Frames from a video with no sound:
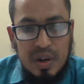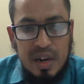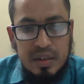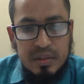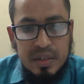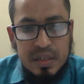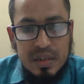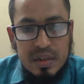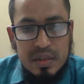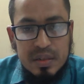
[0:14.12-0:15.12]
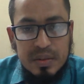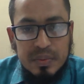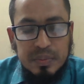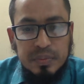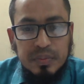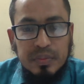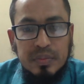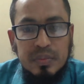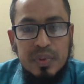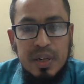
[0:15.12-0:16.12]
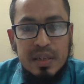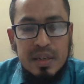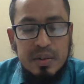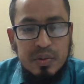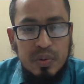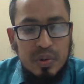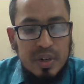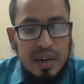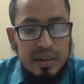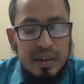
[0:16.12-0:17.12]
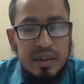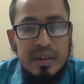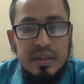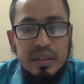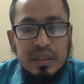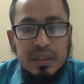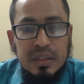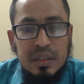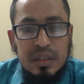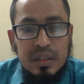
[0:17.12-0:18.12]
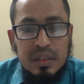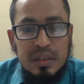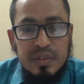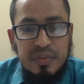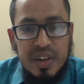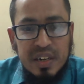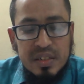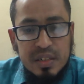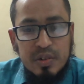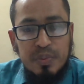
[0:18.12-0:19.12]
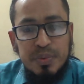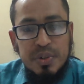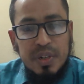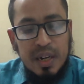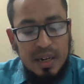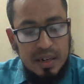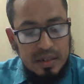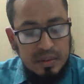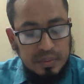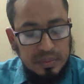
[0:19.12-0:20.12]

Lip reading: I'll discuss, as I told earlier, financing option and